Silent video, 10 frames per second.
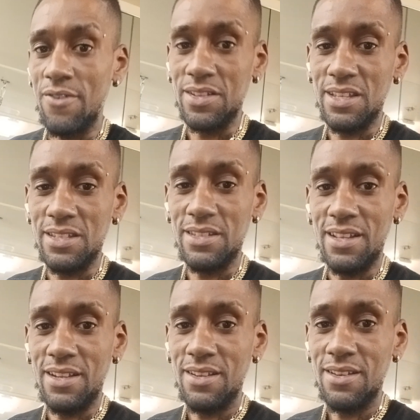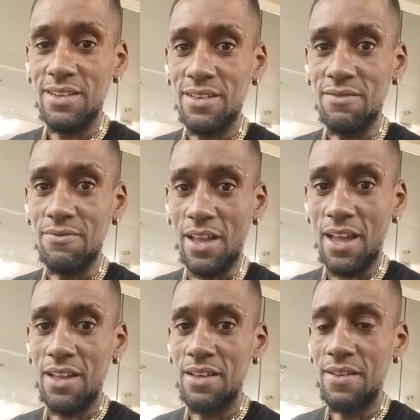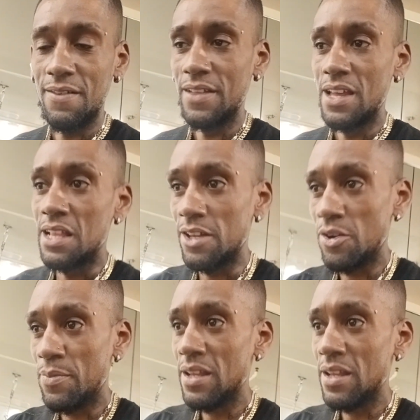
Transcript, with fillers: existed. Okay? Little bit